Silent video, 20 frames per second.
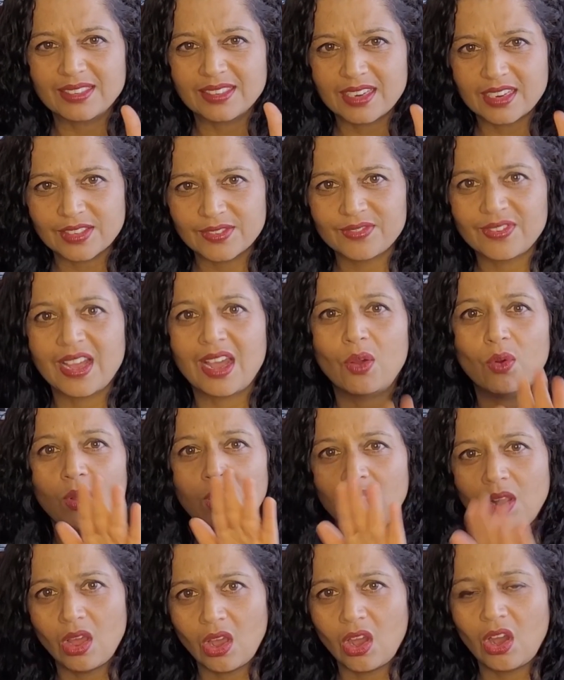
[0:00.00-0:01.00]
It has
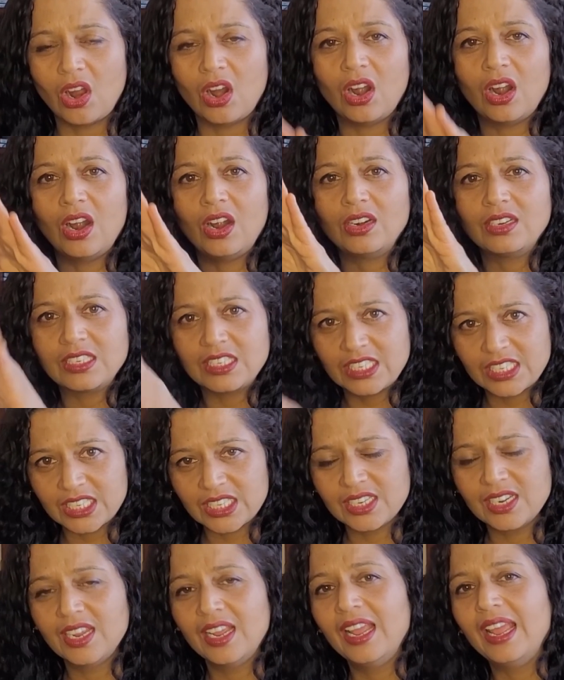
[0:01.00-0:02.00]
vowel, R, T,
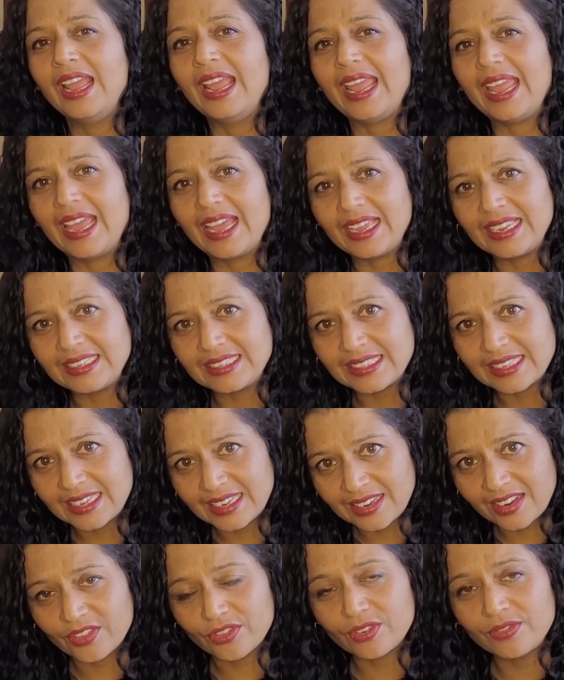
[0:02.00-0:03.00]
and
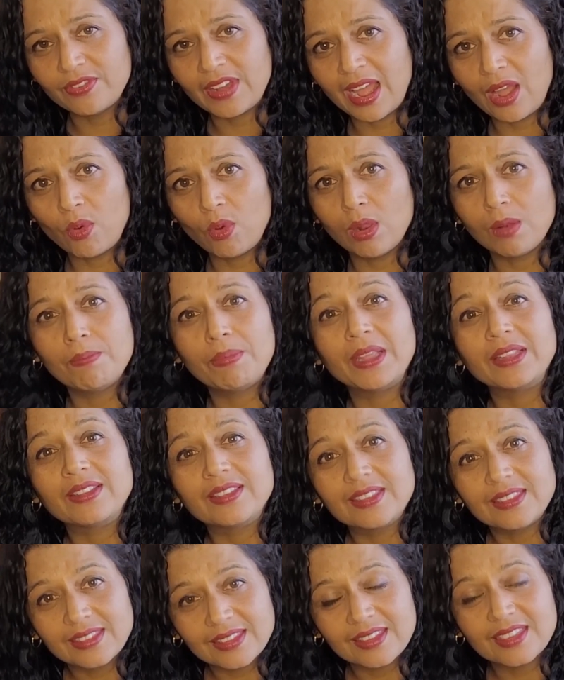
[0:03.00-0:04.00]
another vowel,
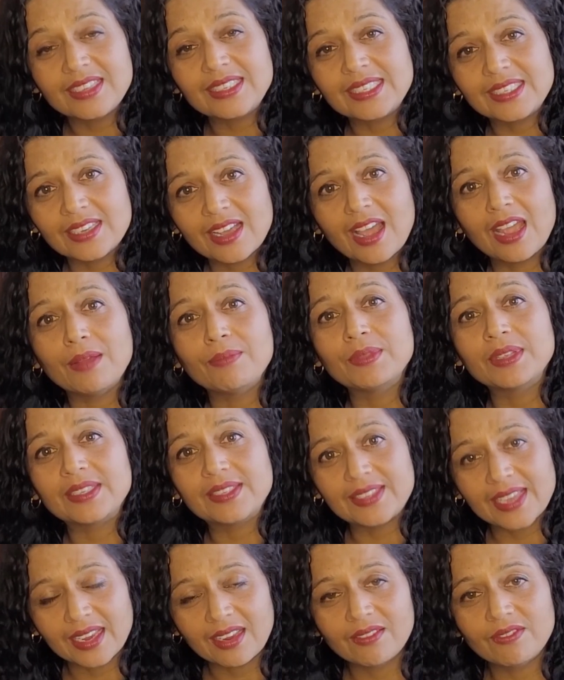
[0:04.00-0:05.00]
but this time the
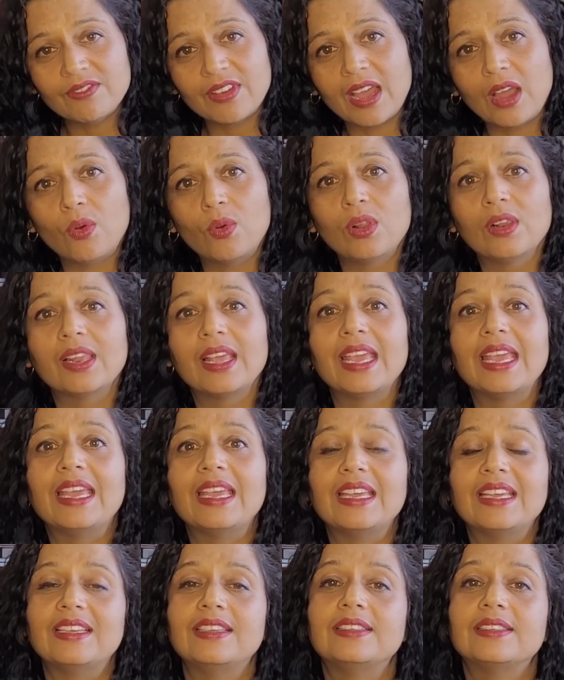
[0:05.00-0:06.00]
second vowel
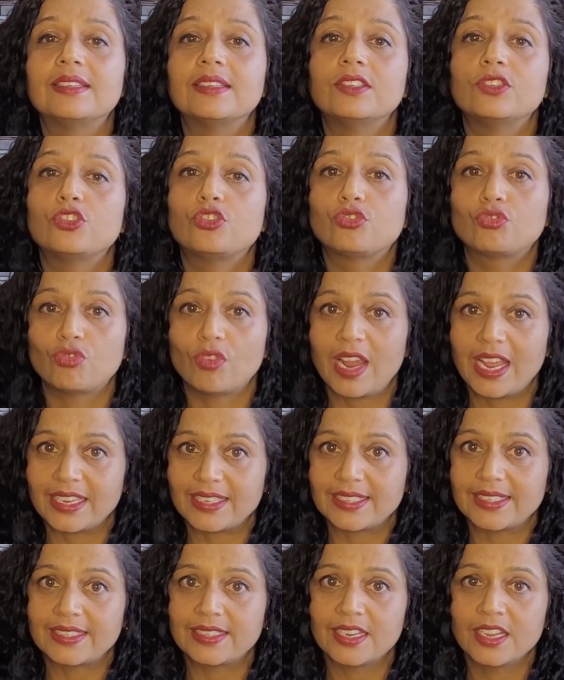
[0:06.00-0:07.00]
is
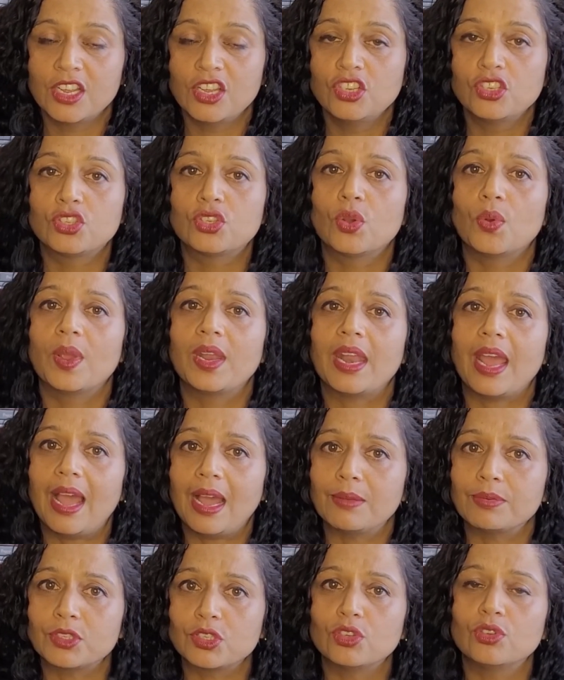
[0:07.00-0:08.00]
stressed. So it
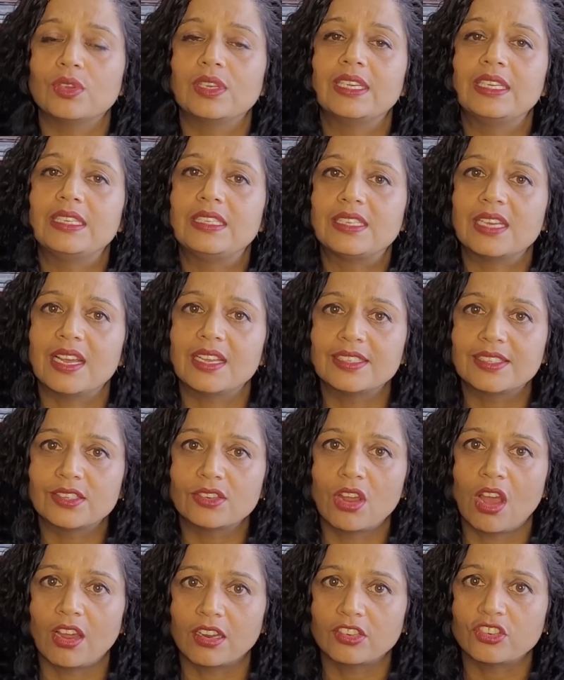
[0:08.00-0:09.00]
absolutely does
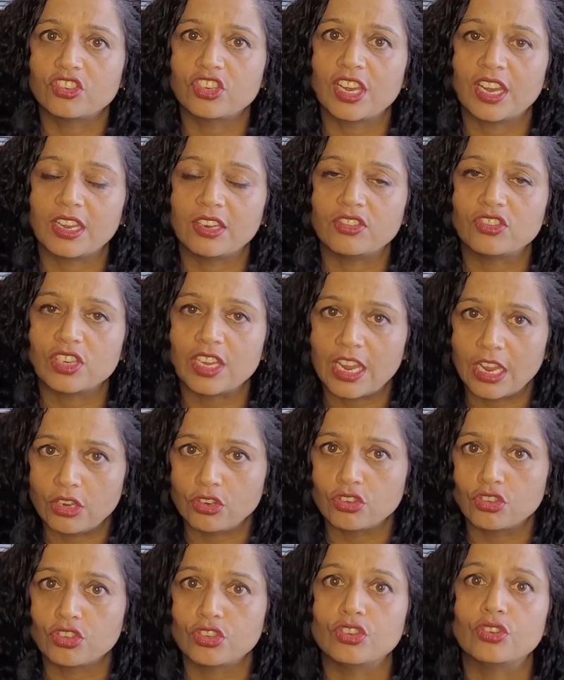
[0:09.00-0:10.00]
not change
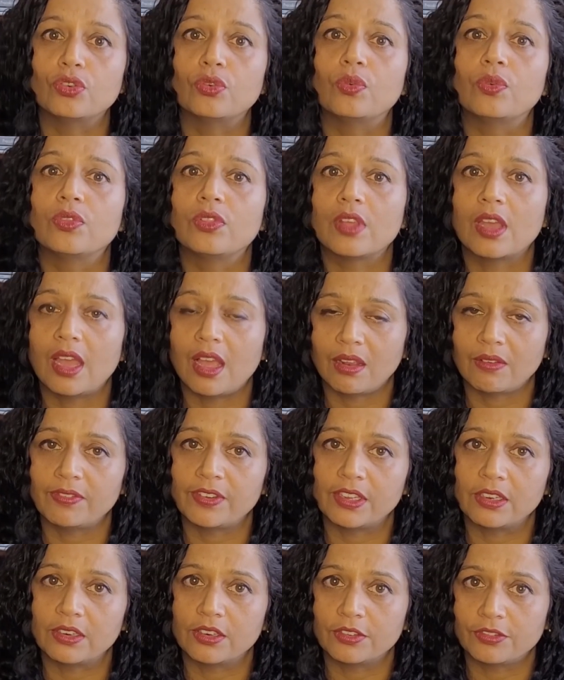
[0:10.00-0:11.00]
into the
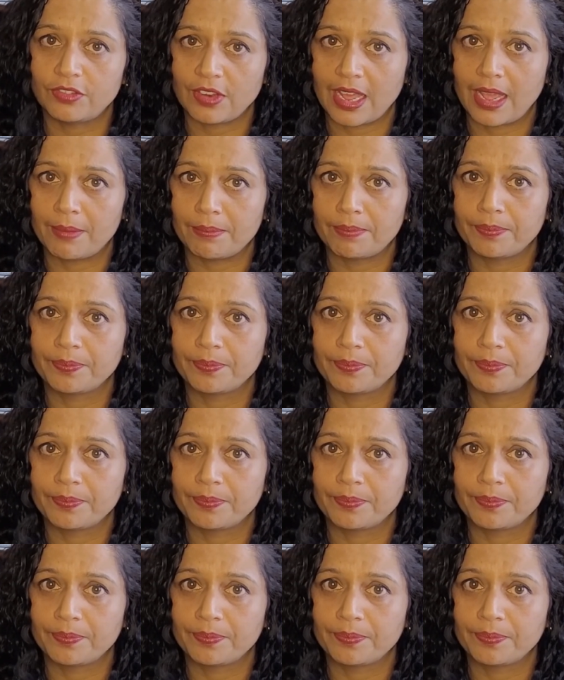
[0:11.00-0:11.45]
alveolar flap.